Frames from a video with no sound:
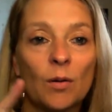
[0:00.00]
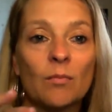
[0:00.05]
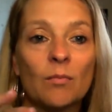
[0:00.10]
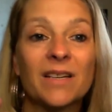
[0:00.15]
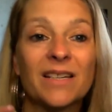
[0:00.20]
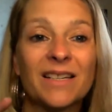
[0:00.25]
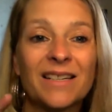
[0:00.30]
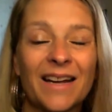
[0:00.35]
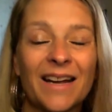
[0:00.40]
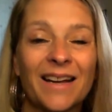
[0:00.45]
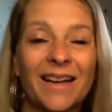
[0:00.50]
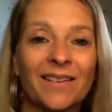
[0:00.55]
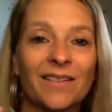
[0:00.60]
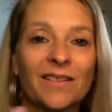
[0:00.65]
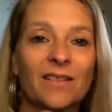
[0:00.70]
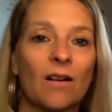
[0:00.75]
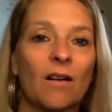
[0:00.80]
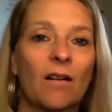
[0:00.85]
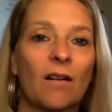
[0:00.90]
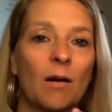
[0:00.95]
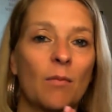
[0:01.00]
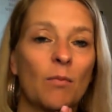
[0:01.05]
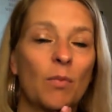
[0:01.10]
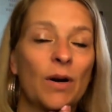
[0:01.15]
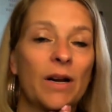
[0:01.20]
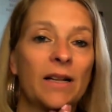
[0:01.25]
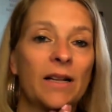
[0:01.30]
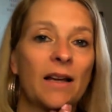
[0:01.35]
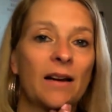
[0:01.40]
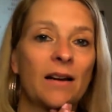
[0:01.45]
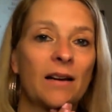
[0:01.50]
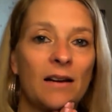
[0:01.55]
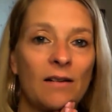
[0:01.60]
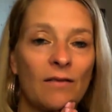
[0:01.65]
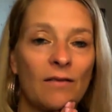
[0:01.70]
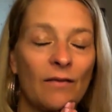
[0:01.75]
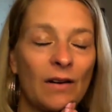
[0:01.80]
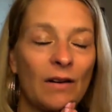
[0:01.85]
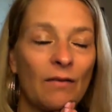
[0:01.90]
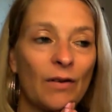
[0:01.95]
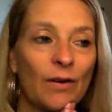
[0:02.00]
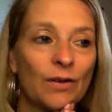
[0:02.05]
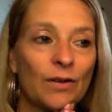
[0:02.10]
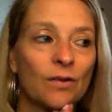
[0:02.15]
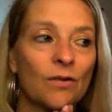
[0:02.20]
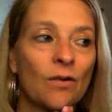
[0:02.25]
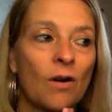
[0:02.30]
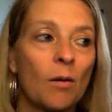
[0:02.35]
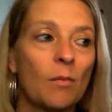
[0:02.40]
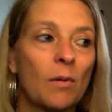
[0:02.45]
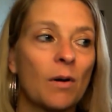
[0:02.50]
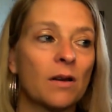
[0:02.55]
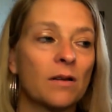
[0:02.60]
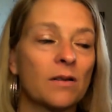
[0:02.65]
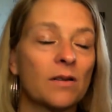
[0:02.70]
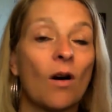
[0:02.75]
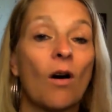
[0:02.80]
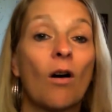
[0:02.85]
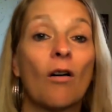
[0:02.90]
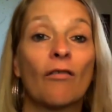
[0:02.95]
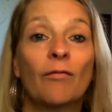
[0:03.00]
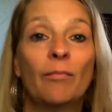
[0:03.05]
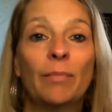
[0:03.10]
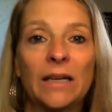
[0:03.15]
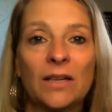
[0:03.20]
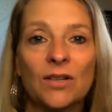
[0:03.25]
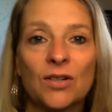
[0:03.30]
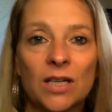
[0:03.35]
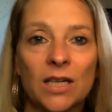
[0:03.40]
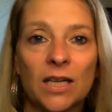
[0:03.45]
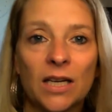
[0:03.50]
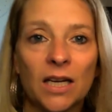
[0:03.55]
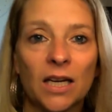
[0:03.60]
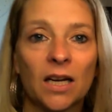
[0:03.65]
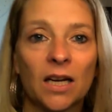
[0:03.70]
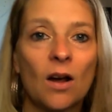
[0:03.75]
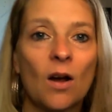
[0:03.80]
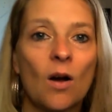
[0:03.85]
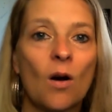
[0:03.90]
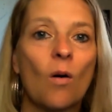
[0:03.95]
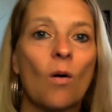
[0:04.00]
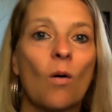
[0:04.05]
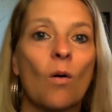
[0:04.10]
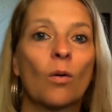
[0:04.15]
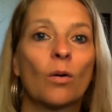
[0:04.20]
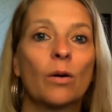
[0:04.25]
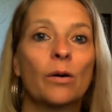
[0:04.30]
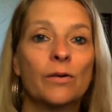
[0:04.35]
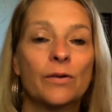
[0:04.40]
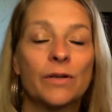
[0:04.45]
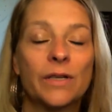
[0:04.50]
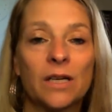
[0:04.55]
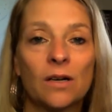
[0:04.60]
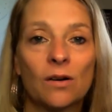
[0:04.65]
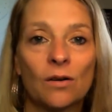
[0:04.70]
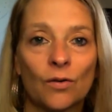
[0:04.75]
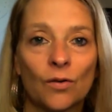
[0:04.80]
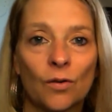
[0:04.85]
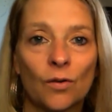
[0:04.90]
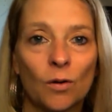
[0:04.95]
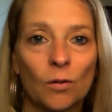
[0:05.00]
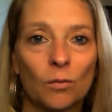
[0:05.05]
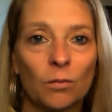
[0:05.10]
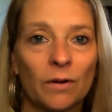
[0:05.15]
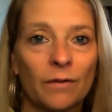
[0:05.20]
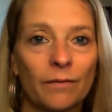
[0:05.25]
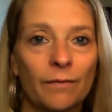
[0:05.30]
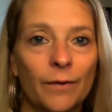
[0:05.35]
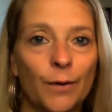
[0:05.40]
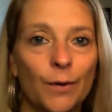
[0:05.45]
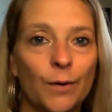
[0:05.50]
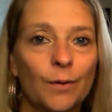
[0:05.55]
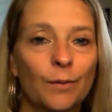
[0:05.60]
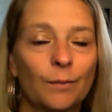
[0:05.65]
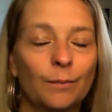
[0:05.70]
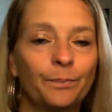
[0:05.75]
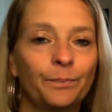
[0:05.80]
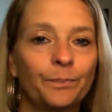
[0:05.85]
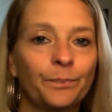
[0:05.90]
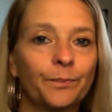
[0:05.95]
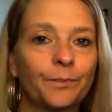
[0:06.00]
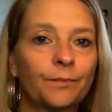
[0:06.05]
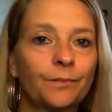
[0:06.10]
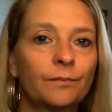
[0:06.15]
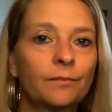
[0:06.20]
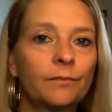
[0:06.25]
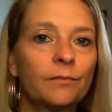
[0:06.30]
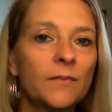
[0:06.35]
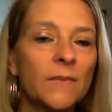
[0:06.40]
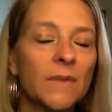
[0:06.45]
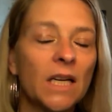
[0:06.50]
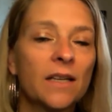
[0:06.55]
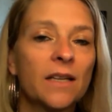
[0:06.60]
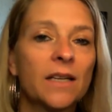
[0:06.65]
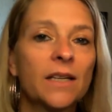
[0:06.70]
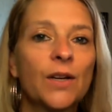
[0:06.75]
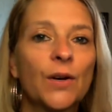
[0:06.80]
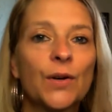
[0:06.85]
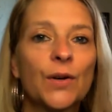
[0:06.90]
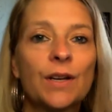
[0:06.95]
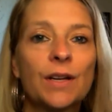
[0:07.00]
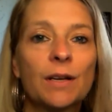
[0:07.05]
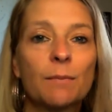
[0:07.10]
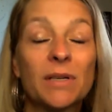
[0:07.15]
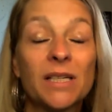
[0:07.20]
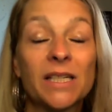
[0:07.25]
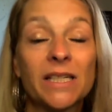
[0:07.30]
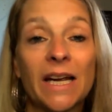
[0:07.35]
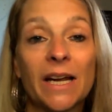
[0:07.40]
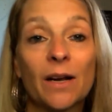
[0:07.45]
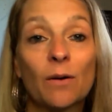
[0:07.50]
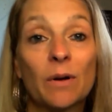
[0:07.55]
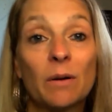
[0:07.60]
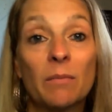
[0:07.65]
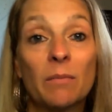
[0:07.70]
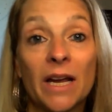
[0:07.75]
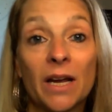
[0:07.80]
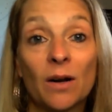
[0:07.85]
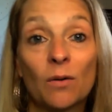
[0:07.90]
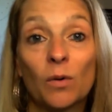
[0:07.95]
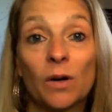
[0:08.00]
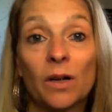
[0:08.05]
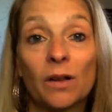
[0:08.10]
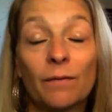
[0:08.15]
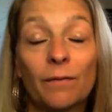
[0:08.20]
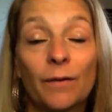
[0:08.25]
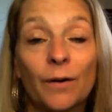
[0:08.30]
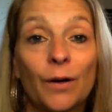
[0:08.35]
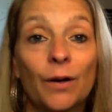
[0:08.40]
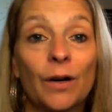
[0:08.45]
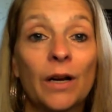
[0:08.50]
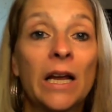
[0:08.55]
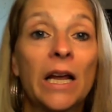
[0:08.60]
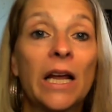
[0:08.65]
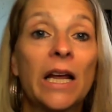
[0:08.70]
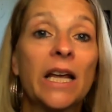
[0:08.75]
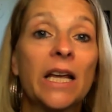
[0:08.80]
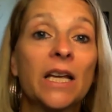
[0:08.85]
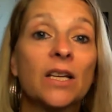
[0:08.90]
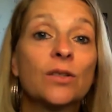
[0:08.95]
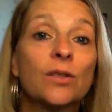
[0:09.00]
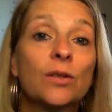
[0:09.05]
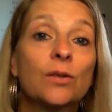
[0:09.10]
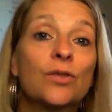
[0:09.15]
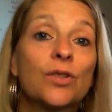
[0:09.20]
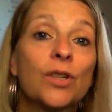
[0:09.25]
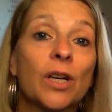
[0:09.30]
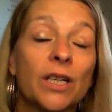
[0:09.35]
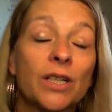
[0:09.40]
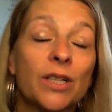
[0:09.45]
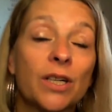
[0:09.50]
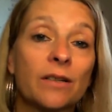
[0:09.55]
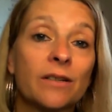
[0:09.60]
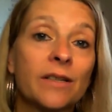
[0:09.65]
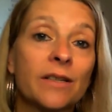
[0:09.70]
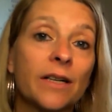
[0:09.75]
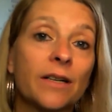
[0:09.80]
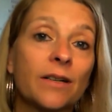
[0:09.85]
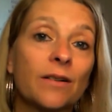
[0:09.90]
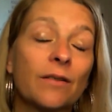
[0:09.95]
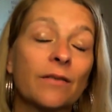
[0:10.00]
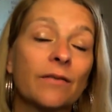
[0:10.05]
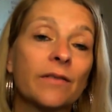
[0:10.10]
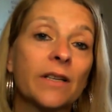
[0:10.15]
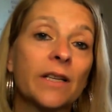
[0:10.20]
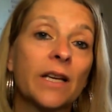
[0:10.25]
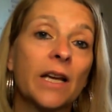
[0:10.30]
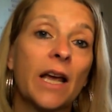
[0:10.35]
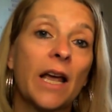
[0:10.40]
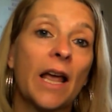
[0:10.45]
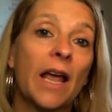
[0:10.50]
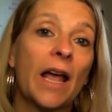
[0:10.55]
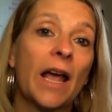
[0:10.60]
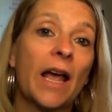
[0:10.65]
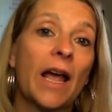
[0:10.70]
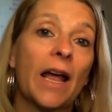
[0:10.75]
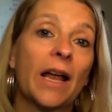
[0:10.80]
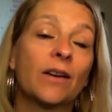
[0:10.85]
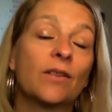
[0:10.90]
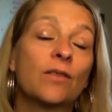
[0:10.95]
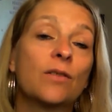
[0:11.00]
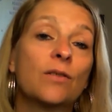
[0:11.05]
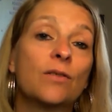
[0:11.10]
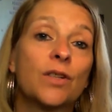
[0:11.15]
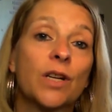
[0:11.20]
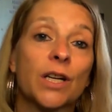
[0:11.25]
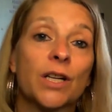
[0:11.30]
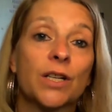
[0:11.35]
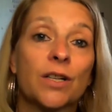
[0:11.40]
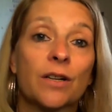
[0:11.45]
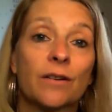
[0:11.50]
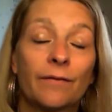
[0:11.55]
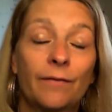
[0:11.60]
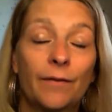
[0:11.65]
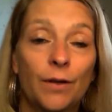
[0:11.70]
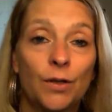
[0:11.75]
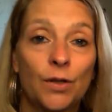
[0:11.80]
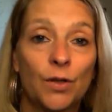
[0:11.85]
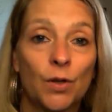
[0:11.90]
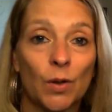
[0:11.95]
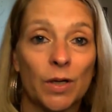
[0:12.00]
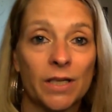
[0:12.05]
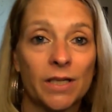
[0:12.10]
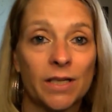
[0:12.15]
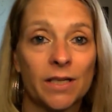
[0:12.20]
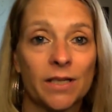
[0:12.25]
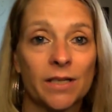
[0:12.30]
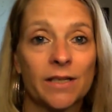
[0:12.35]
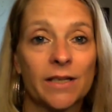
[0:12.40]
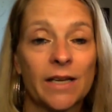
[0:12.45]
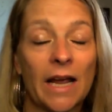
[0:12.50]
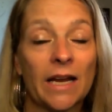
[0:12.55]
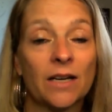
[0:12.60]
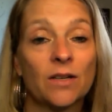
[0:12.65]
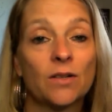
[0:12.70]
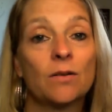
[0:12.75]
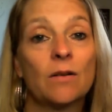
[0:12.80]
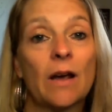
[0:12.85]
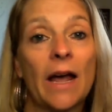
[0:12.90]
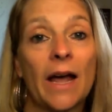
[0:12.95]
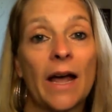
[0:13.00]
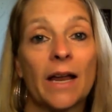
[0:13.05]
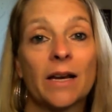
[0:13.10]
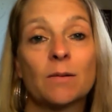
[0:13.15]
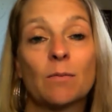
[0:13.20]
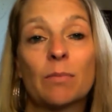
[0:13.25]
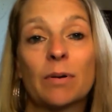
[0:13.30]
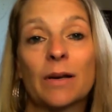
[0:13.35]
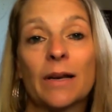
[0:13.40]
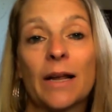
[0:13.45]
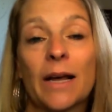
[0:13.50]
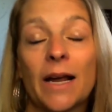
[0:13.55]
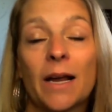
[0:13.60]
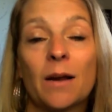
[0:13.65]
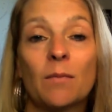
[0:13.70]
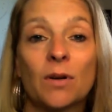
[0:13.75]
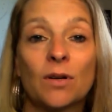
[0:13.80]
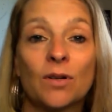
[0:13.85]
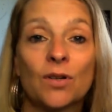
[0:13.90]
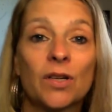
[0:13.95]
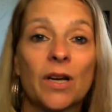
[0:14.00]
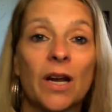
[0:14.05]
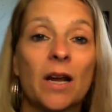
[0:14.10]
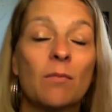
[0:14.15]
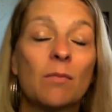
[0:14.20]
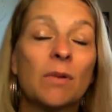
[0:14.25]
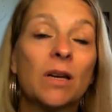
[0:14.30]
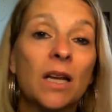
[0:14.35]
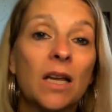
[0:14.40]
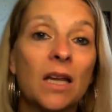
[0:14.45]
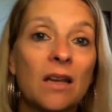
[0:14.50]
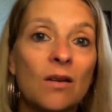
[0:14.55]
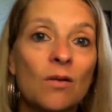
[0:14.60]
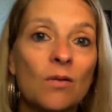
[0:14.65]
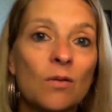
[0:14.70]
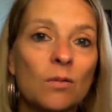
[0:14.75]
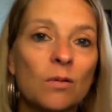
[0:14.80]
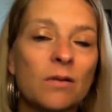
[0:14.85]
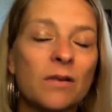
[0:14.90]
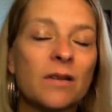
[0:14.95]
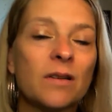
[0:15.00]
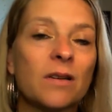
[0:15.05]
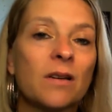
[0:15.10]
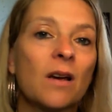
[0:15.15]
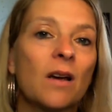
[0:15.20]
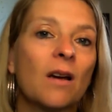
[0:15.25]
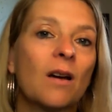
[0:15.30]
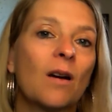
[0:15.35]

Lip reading: mistakes, I'm putting that in inverted commas, of binge eating or losing control with food. I think the only mistake we make with food is to judge ourselves and to judge our food choices and to add blame and shame and guilt